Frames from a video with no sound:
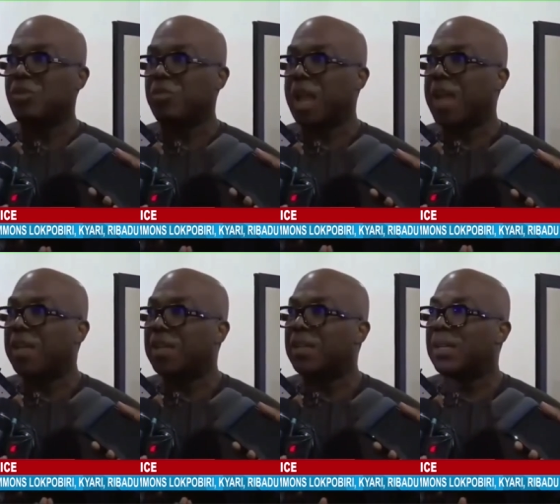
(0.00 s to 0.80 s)

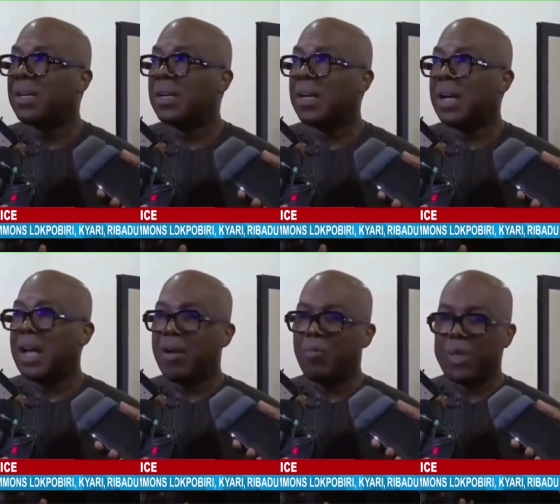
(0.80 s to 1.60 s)
supply
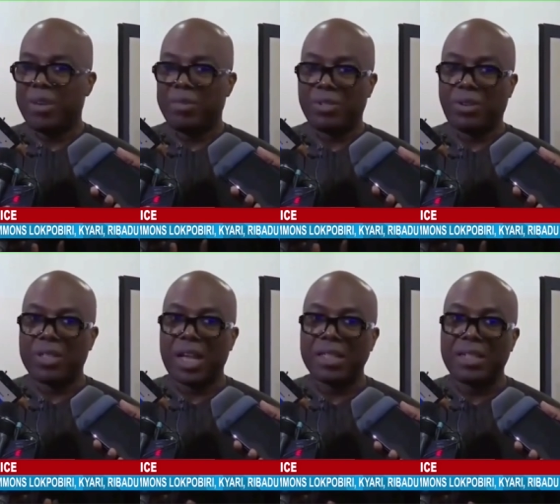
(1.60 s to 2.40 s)
uh, with a
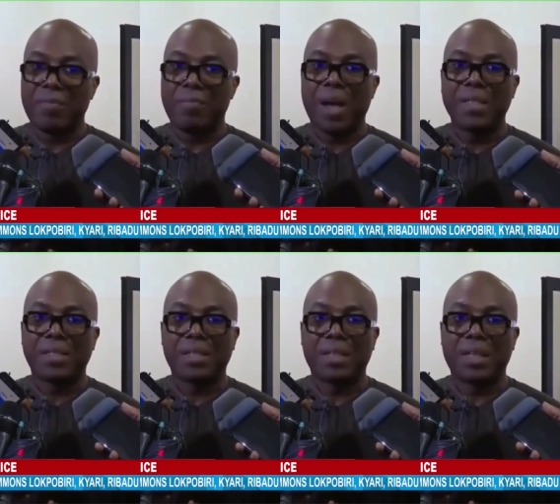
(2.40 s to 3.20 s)
resultant
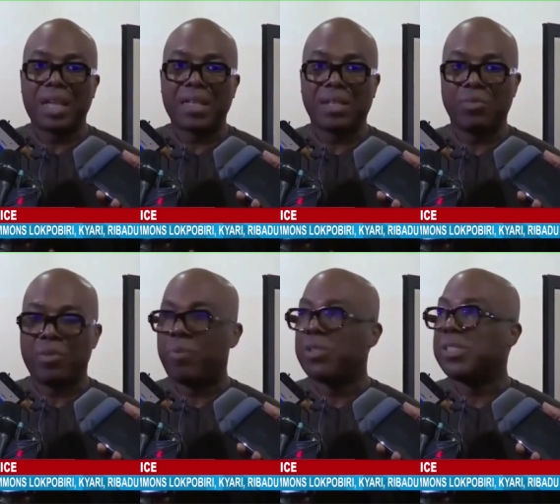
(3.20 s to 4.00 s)
impact
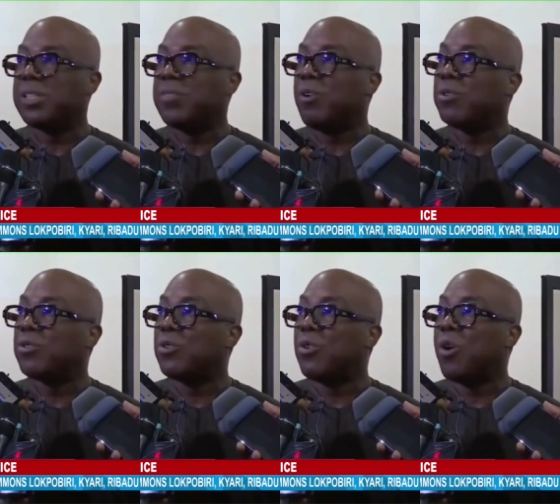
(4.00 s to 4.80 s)
that it will be positive
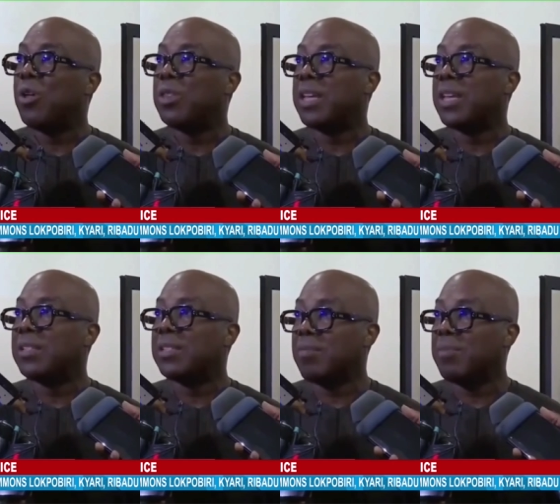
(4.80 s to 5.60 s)
also on
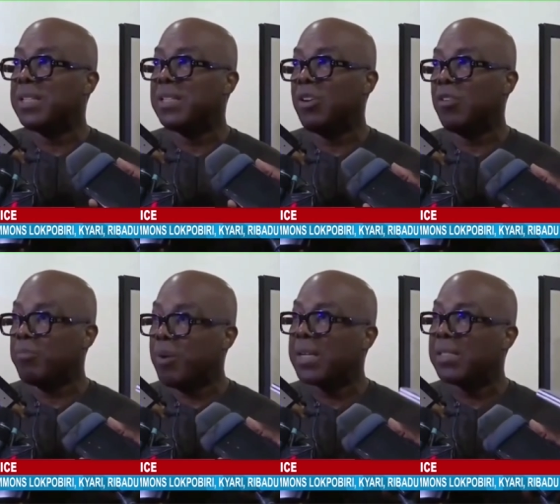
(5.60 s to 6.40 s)
the
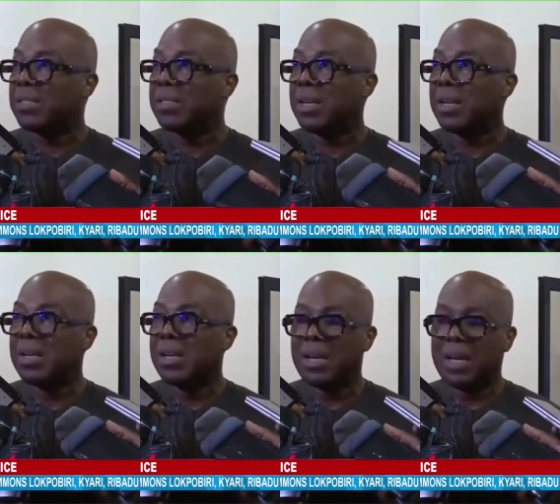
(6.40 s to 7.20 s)
stability of price.
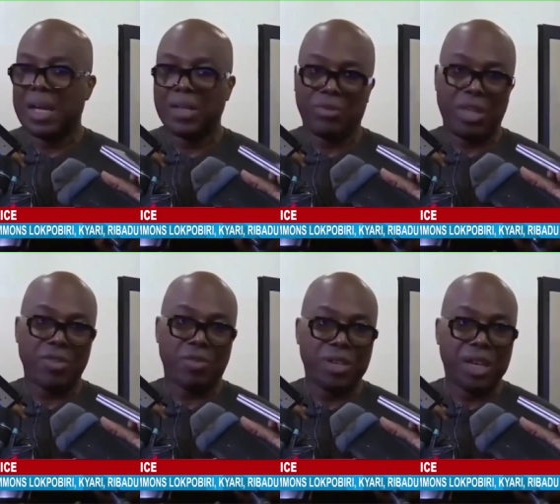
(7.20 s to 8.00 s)
Uh,
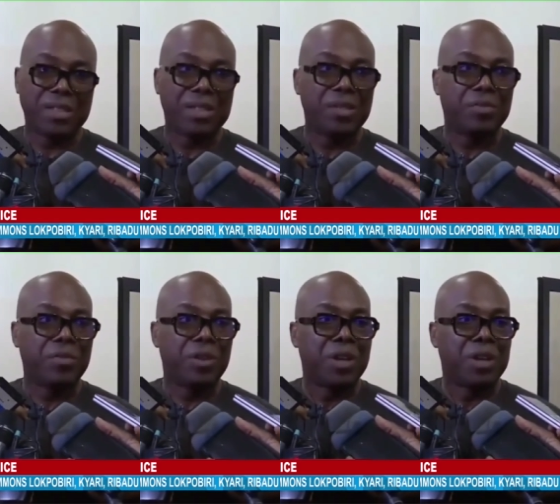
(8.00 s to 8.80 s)
to that
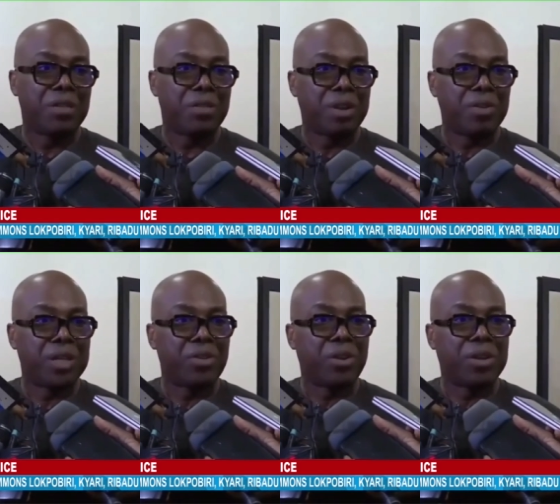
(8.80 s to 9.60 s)
objective, the
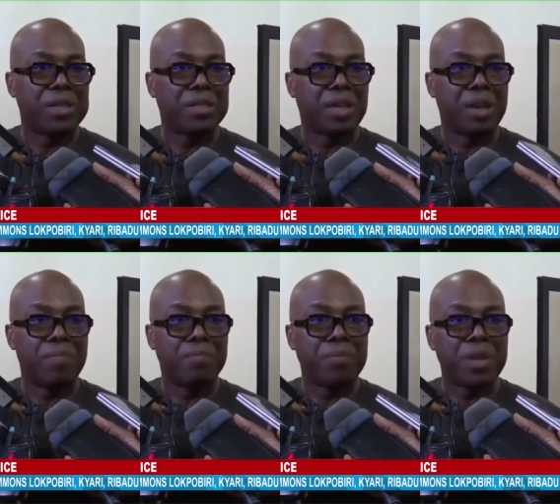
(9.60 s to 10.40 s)
regulator
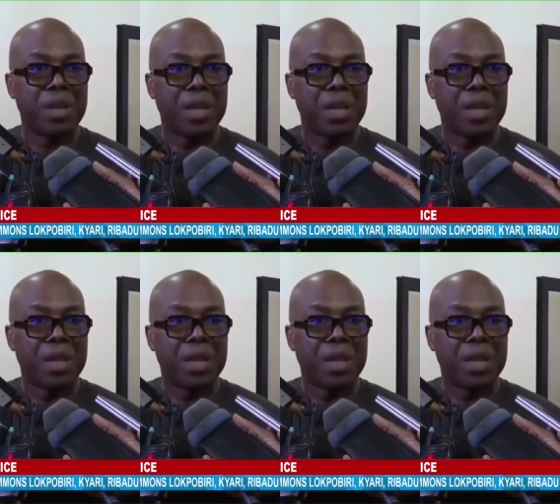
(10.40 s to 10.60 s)
is um,